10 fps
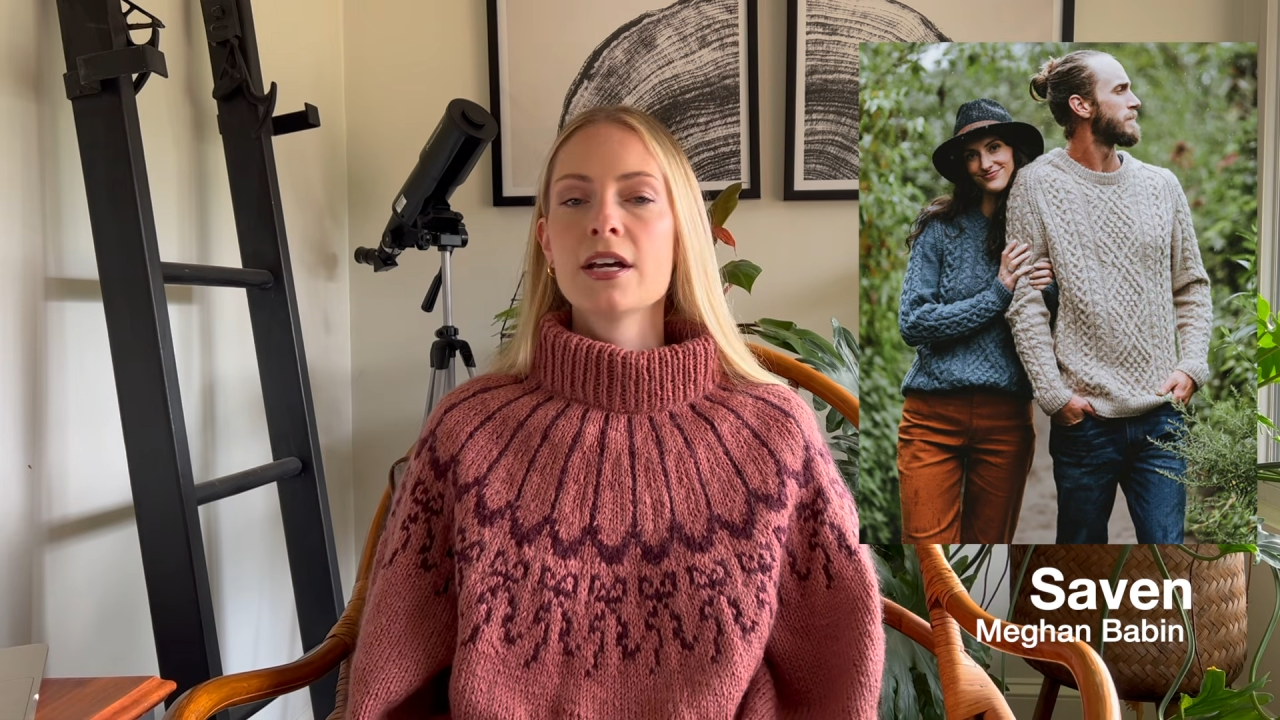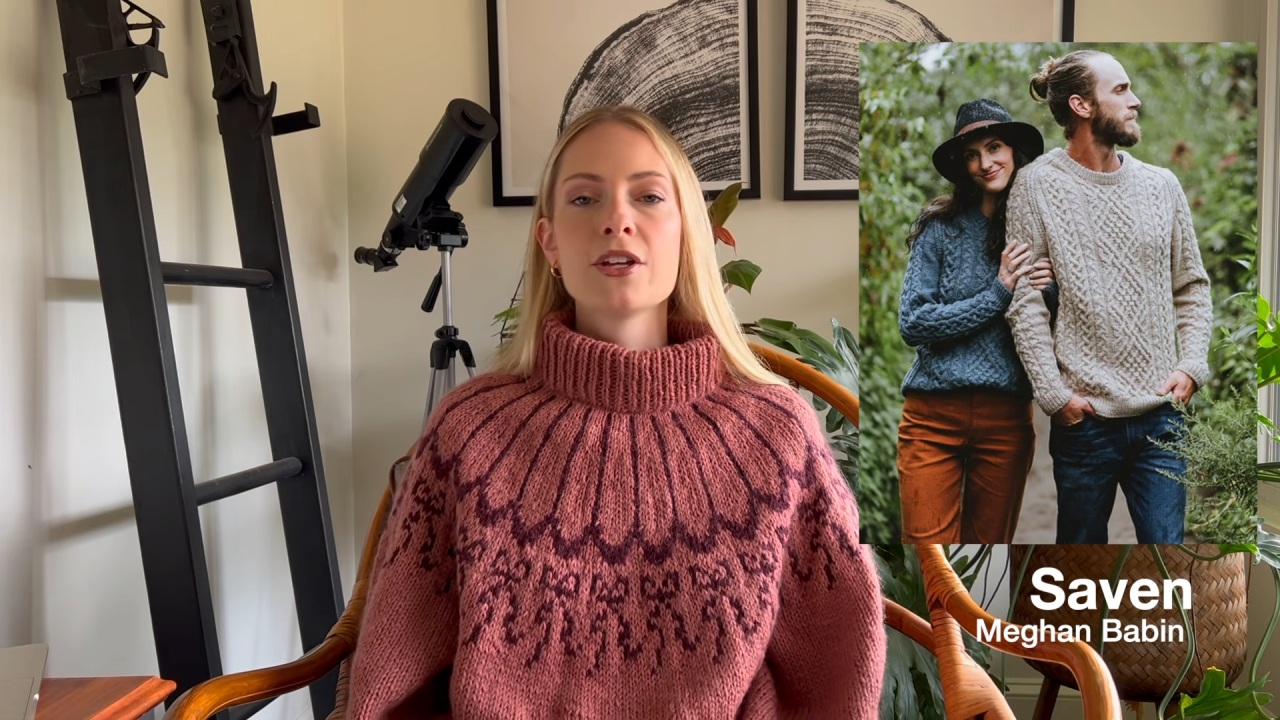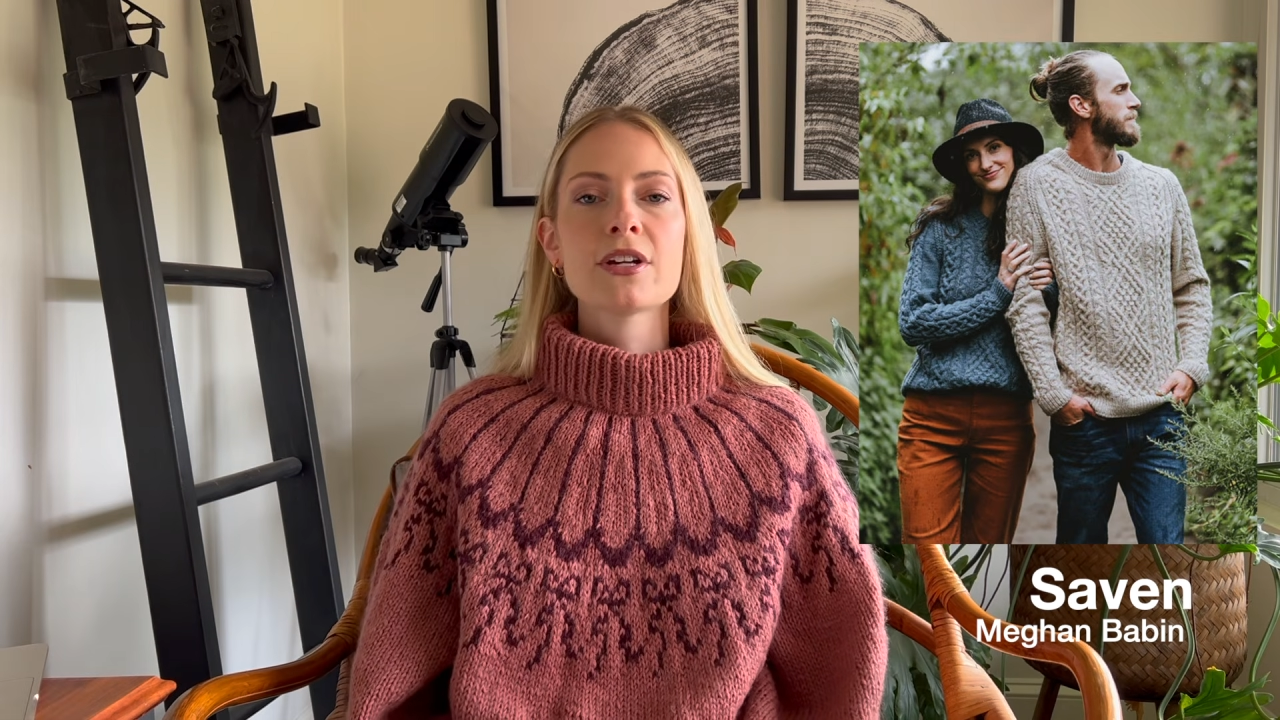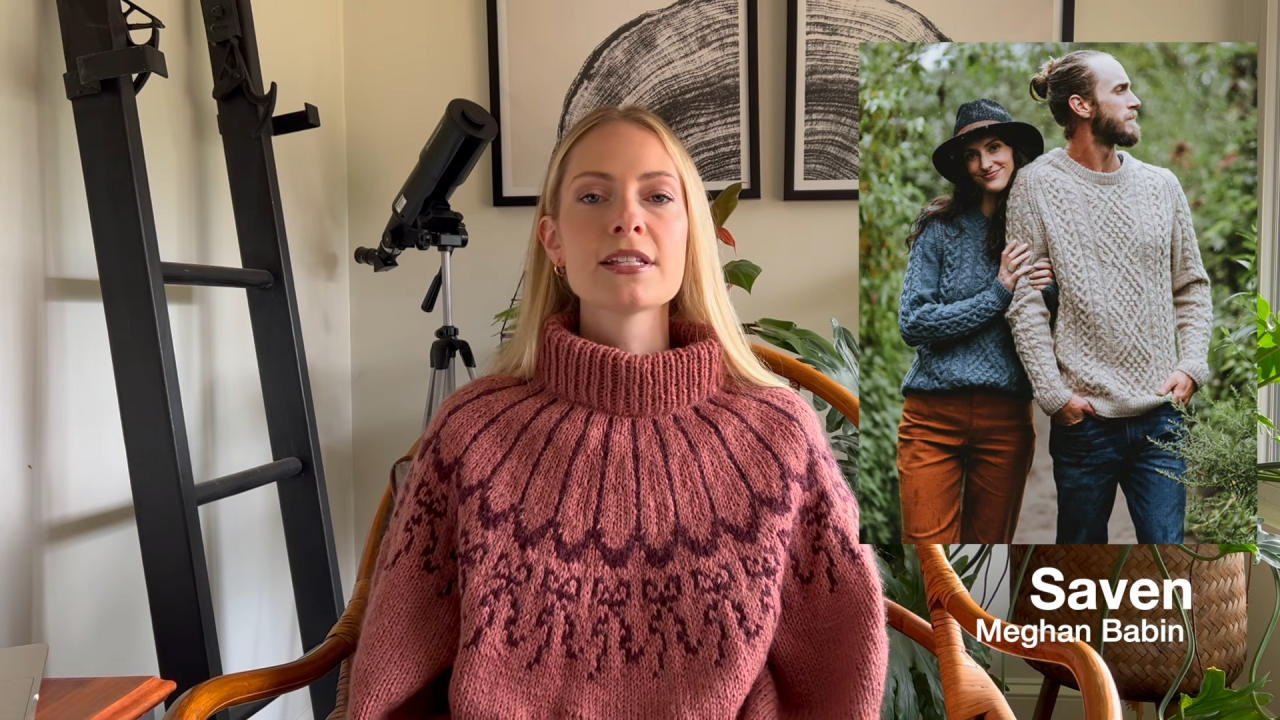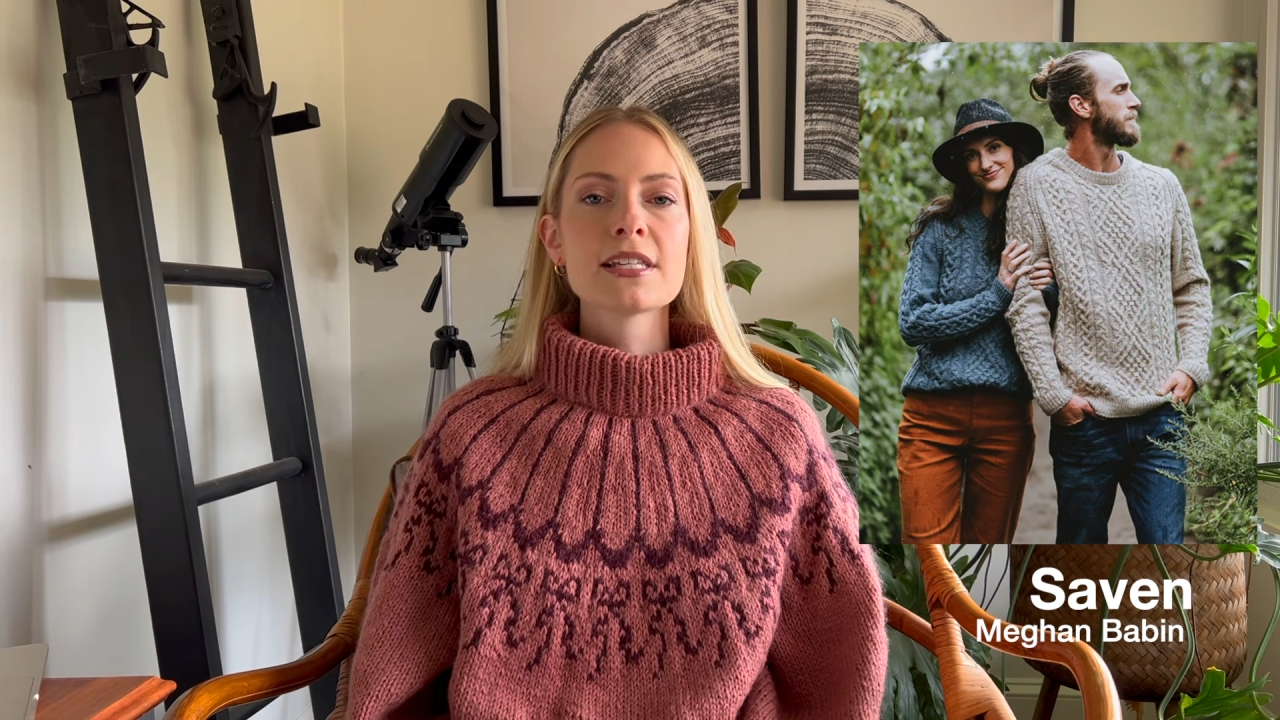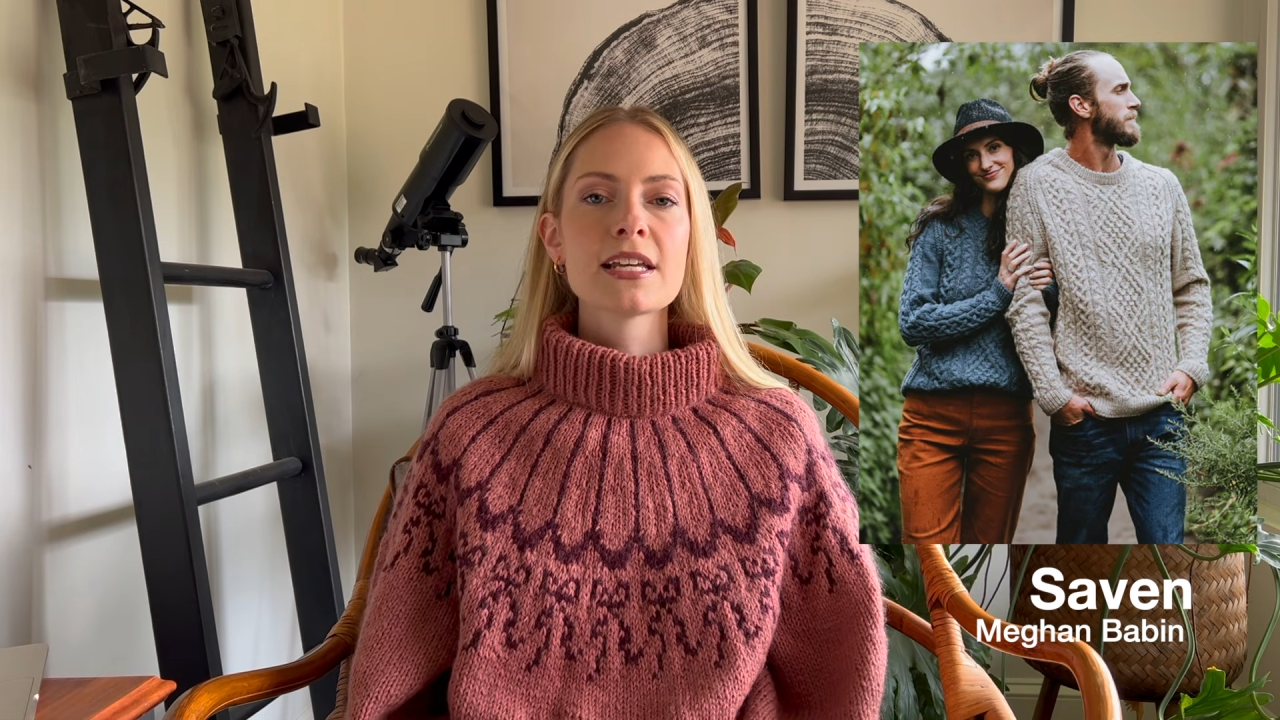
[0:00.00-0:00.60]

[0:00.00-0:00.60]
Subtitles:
you can see